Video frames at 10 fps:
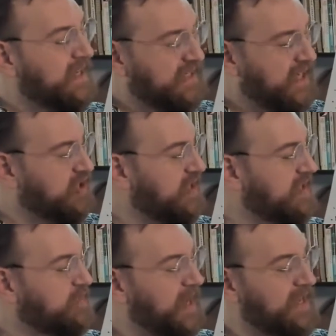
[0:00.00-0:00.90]
teaching
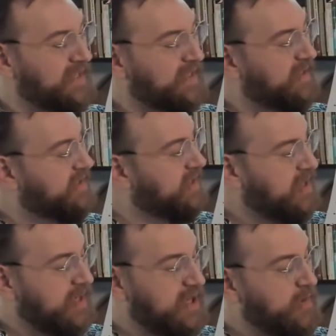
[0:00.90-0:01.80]
spaces,
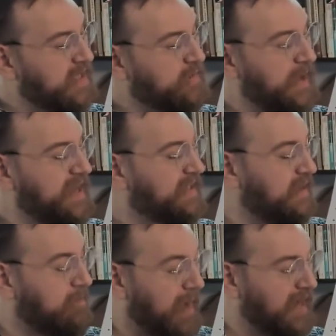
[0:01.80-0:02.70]
US based,
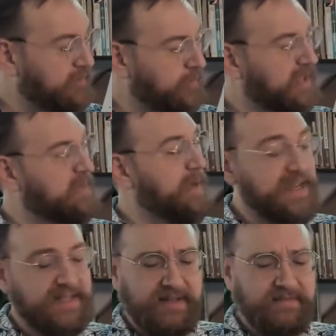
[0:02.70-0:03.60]
mindfulness based,